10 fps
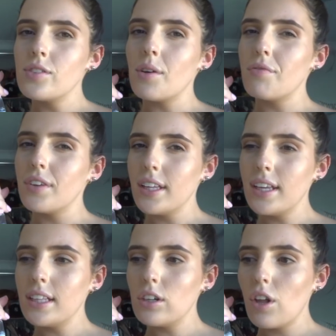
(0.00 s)
So I'm
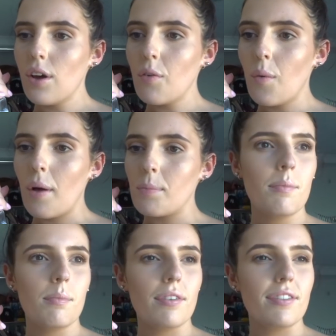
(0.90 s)
feeling a little
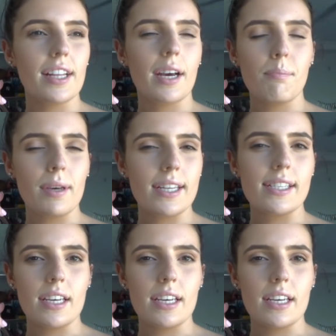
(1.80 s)
overwhelmed, but I feel like a big